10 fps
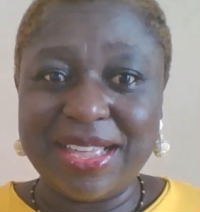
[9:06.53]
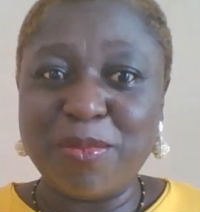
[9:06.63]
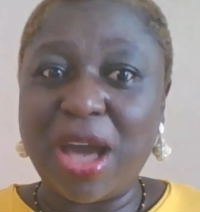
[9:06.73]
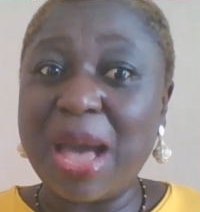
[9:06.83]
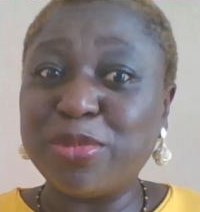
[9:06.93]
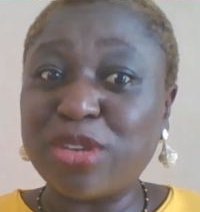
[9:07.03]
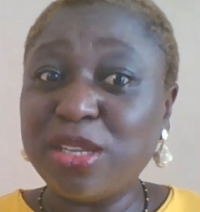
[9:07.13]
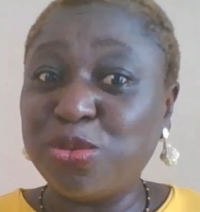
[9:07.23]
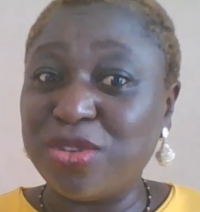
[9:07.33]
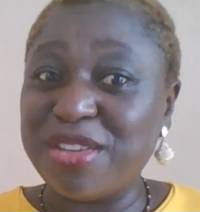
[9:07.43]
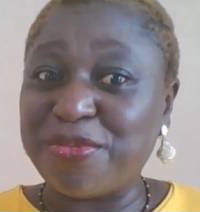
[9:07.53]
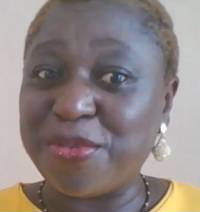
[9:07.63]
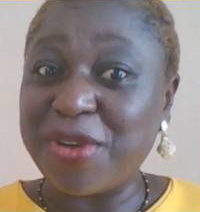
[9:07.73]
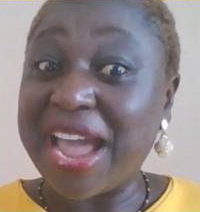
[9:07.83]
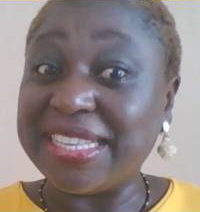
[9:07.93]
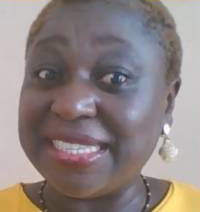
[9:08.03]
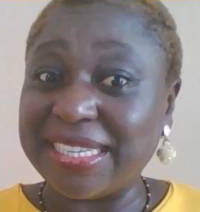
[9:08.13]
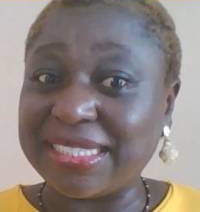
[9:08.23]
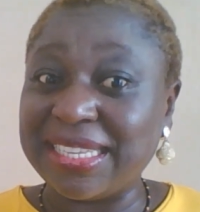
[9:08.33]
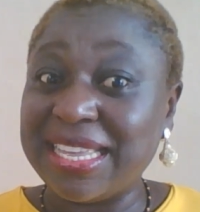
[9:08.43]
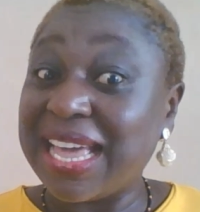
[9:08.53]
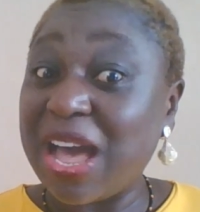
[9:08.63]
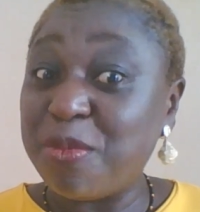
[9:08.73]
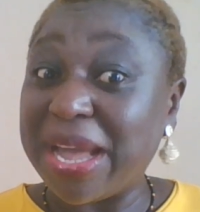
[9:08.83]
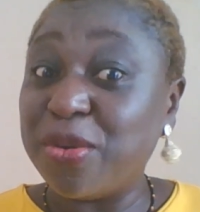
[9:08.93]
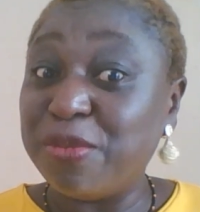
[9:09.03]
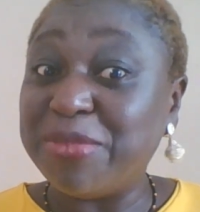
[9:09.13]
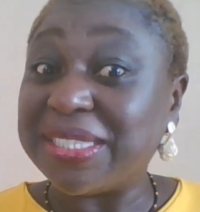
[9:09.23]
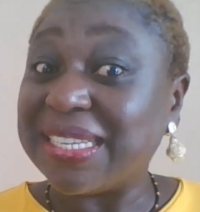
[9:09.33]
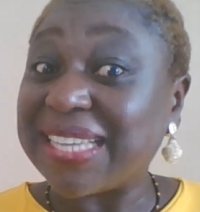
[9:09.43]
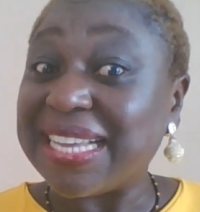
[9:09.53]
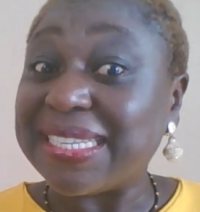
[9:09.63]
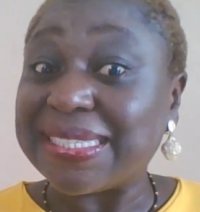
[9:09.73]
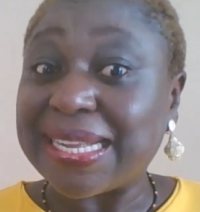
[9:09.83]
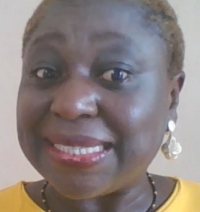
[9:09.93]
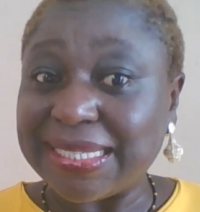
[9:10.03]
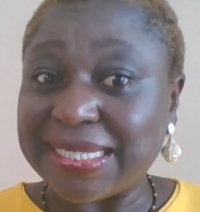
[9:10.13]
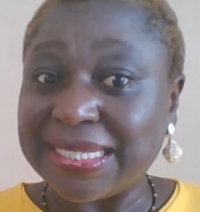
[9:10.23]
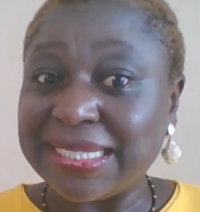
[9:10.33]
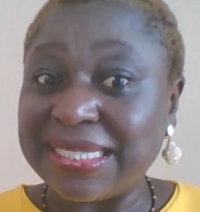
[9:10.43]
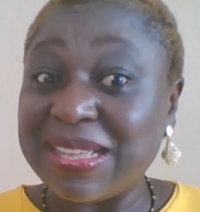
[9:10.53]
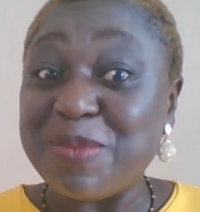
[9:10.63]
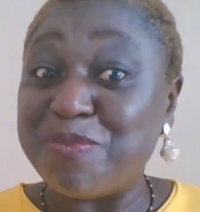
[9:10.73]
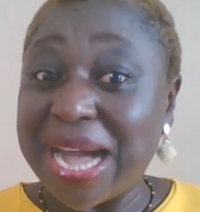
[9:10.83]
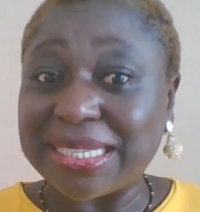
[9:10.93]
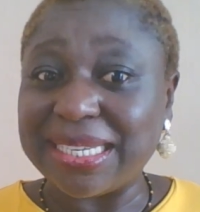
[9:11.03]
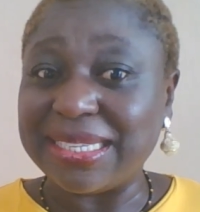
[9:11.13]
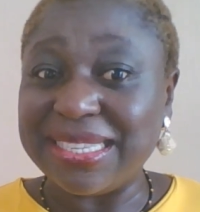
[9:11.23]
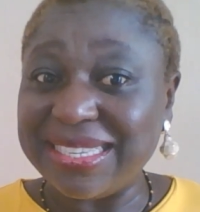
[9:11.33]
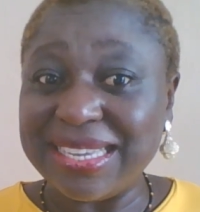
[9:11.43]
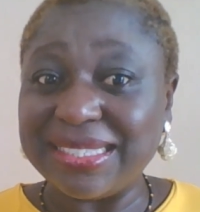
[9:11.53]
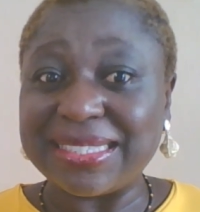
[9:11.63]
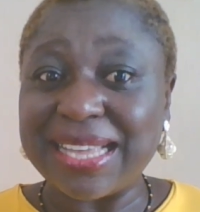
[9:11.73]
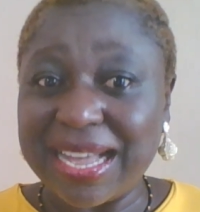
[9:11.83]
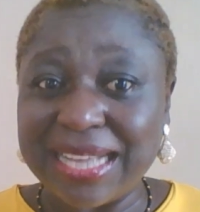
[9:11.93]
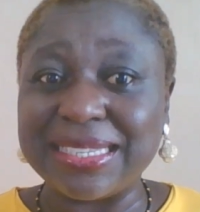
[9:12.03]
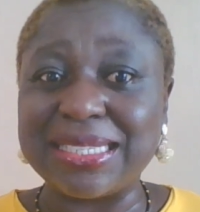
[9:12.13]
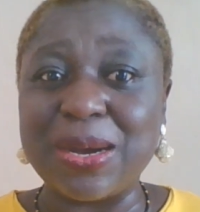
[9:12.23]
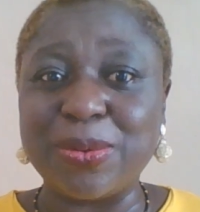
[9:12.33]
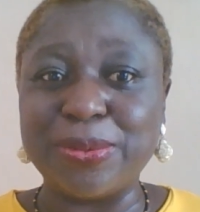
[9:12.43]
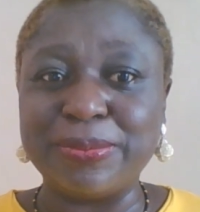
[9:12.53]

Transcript: But I'm trying to give you ideas how my own business idea started back then, years as a child.